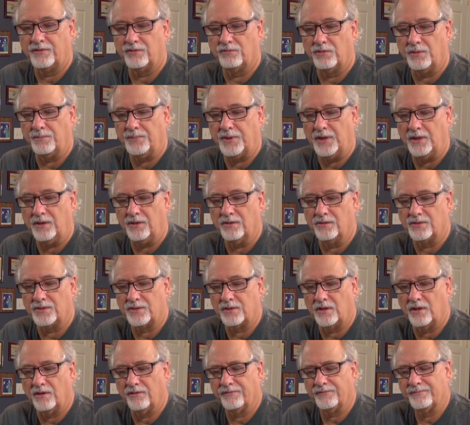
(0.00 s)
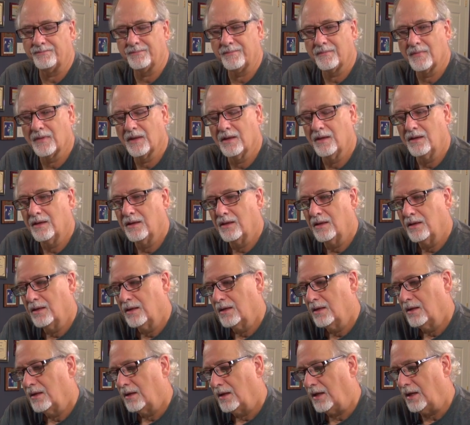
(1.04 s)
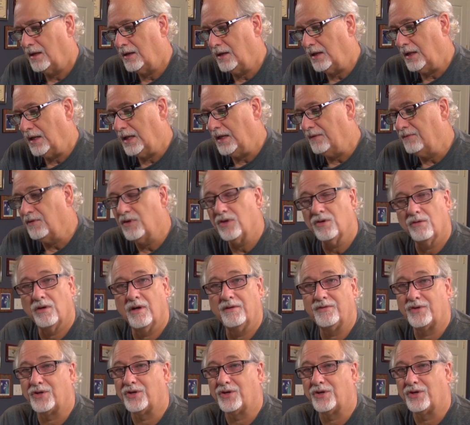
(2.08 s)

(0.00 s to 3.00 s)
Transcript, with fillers: to repeat yourself. And even though I've